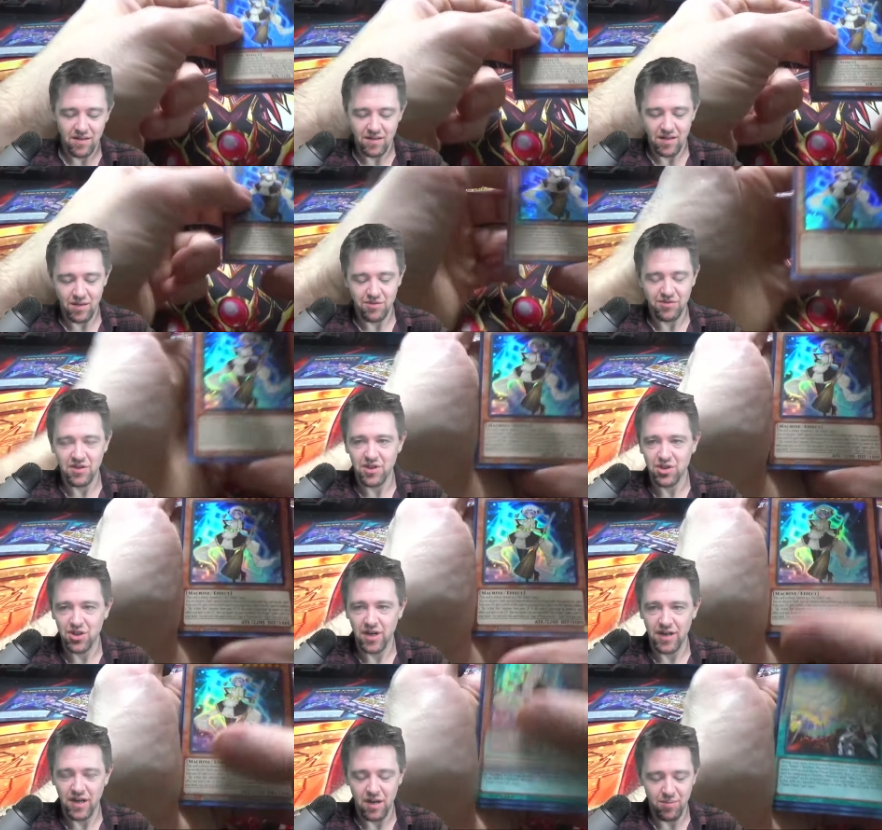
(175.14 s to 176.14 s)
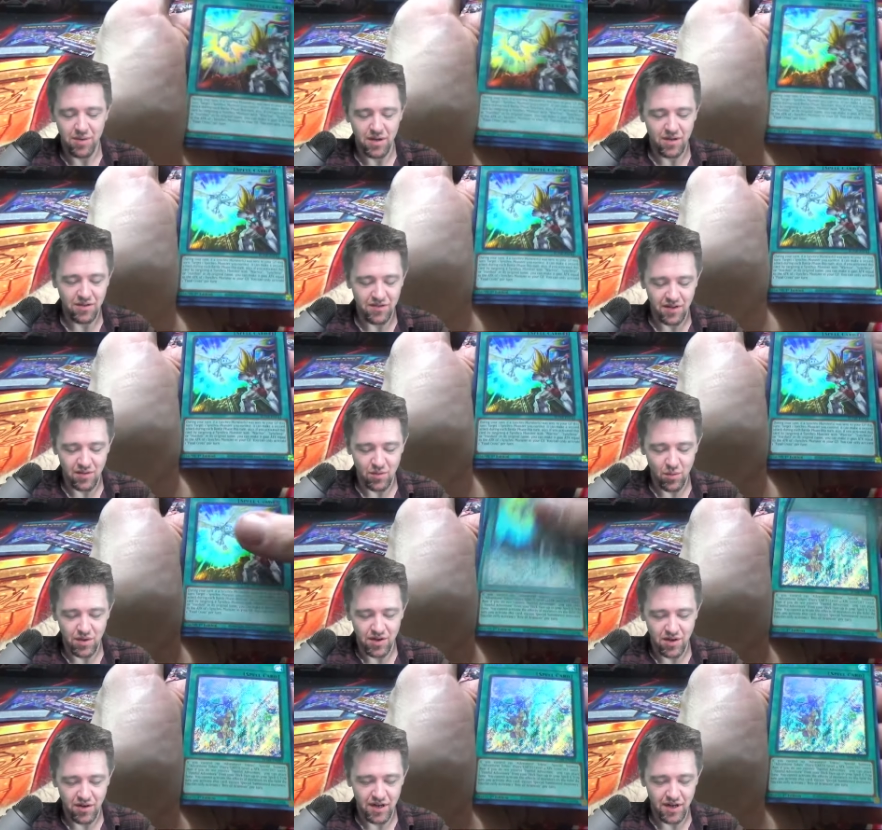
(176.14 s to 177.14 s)
You see a shiny IP. It's like the one
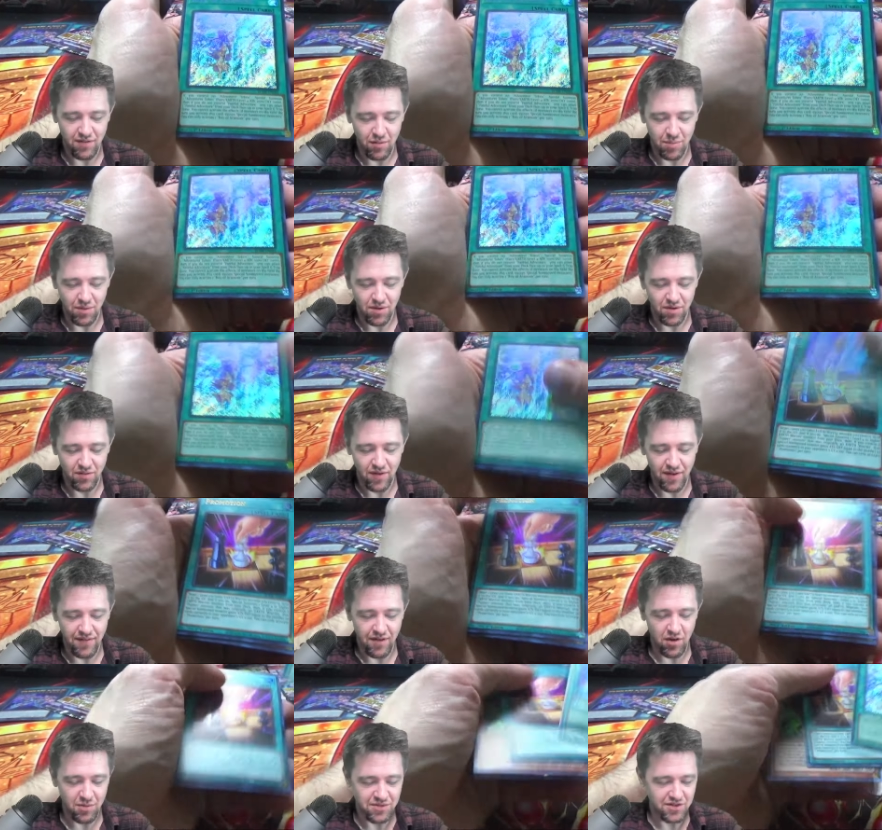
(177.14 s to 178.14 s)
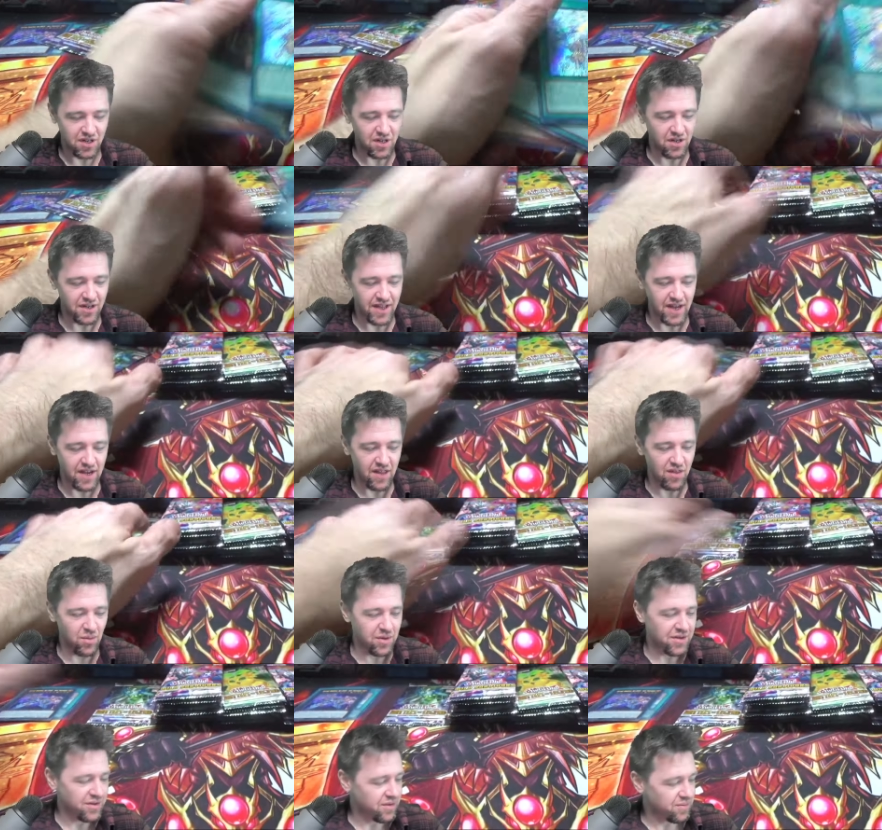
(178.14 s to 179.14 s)
card I never pulled. Right there, I got another
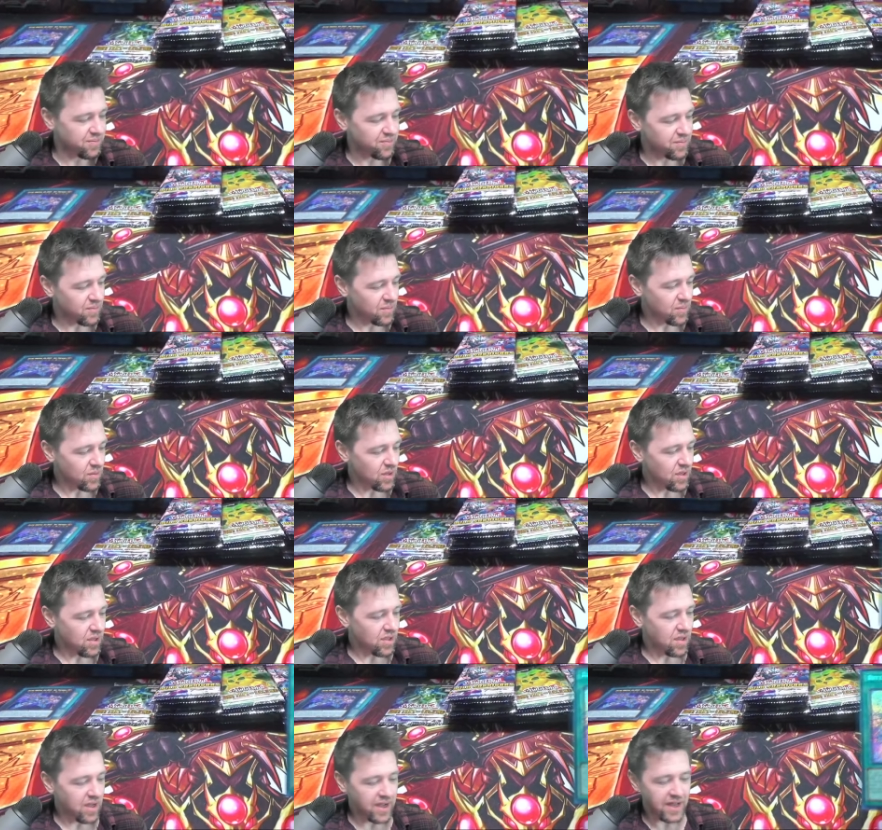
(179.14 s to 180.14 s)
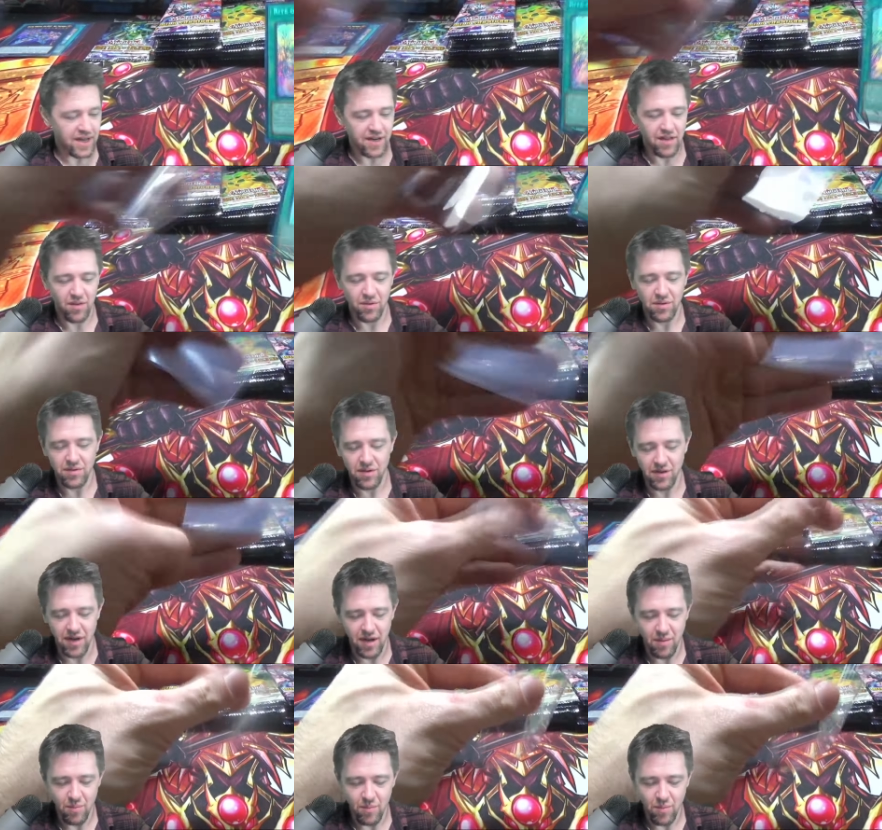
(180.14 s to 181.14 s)
one, dude. I got another one.
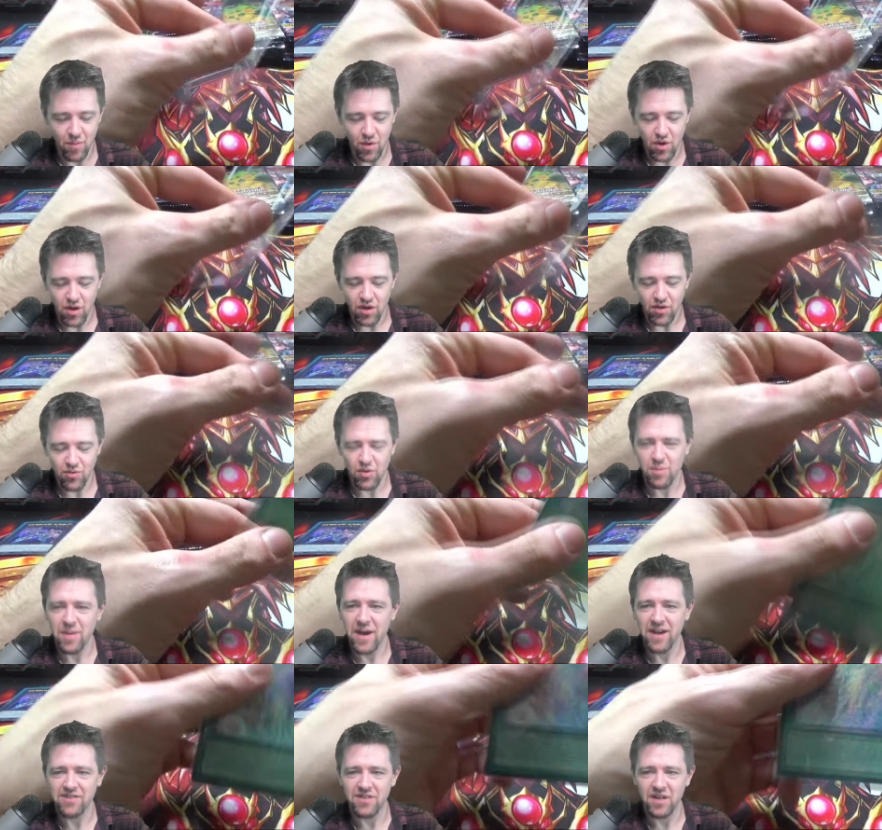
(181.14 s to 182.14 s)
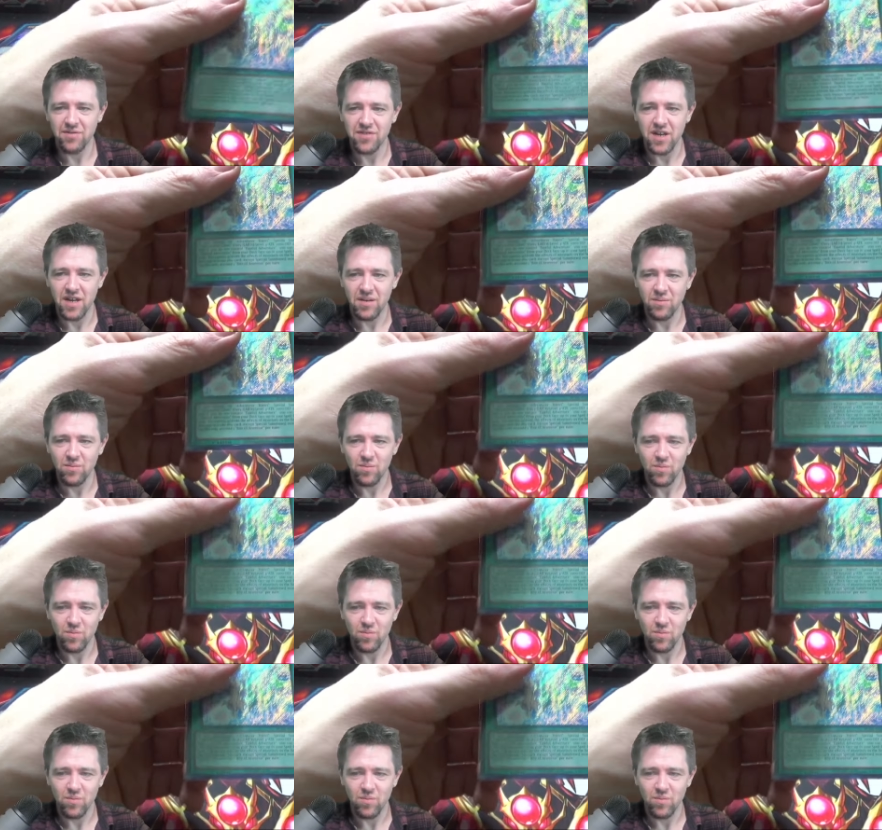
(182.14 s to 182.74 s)
Okay. 3 packs out of 10.